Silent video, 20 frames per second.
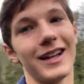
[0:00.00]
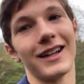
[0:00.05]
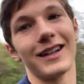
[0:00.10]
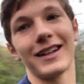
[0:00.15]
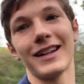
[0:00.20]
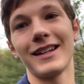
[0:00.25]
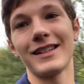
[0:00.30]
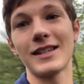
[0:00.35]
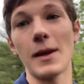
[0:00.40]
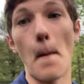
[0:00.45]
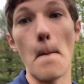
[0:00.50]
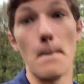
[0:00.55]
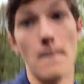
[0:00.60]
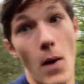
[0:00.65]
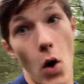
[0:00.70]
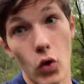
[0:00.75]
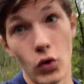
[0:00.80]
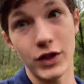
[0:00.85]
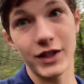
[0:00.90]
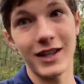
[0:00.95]
It's a
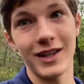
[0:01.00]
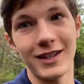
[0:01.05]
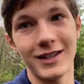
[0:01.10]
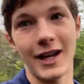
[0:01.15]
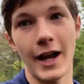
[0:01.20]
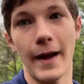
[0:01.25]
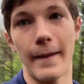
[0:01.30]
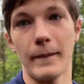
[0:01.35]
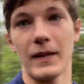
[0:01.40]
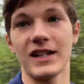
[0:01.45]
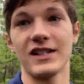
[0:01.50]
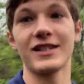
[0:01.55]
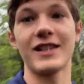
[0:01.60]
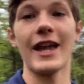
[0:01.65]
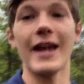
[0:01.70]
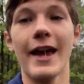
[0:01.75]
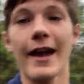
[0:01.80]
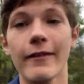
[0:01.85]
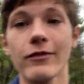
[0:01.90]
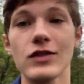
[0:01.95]
most of the time because
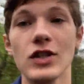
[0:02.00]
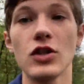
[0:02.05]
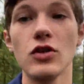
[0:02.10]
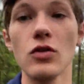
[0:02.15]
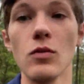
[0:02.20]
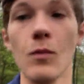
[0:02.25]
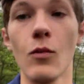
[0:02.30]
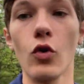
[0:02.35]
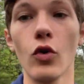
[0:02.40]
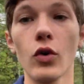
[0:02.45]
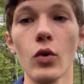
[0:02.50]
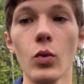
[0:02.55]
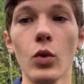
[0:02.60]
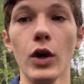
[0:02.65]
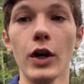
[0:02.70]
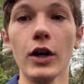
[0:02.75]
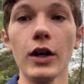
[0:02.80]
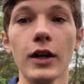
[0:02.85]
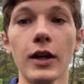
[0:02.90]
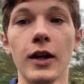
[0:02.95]
they have to do more
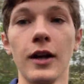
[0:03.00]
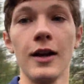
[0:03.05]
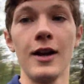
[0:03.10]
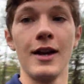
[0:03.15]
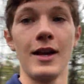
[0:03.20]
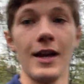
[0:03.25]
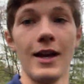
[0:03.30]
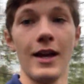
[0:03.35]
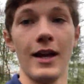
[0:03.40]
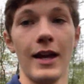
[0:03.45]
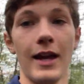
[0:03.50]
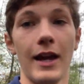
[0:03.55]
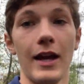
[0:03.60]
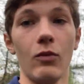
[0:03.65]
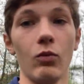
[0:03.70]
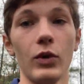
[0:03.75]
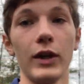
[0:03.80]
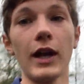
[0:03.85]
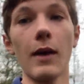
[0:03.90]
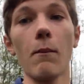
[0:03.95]
work
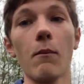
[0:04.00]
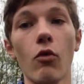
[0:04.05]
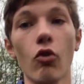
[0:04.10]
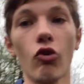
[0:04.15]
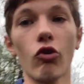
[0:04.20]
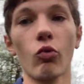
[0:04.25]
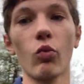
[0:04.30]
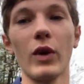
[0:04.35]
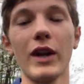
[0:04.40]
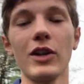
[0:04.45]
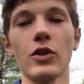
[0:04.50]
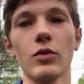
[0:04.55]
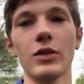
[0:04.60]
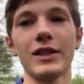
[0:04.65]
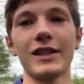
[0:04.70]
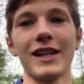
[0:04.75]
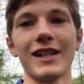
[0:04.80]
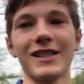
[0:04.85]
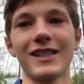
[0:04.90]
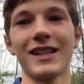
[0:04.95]
and we get more wind
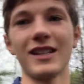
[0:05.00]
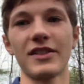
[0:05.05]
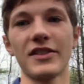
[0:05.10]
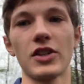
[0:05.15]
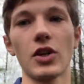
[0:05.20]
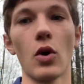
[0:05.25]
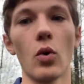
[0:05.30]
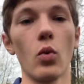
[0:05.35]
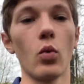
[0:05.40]
resistance, so